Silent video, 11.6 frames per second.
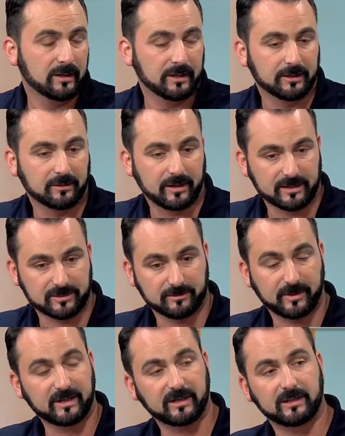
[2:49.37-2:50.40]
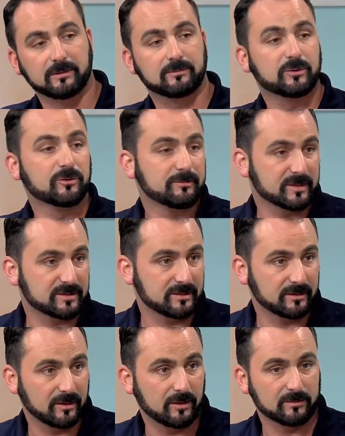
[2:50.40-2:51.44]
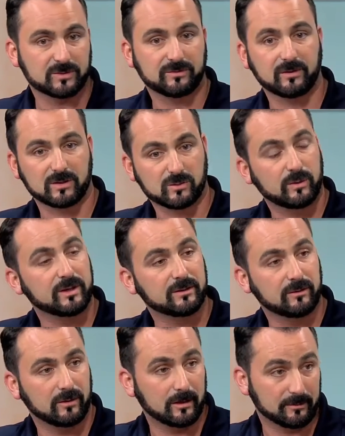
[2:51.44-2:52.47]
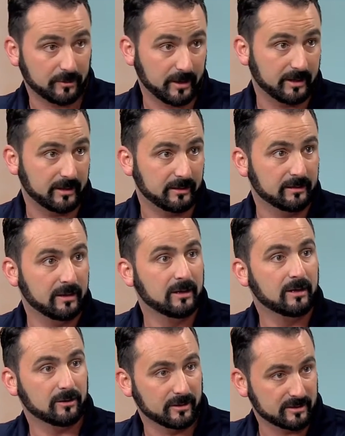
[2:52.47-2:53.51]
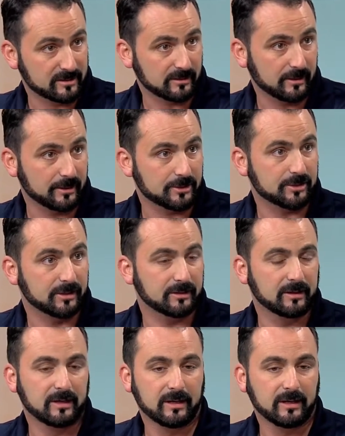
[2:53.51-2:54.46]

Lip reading: Has there been any improvements to the home as far as window upgrading or insulation?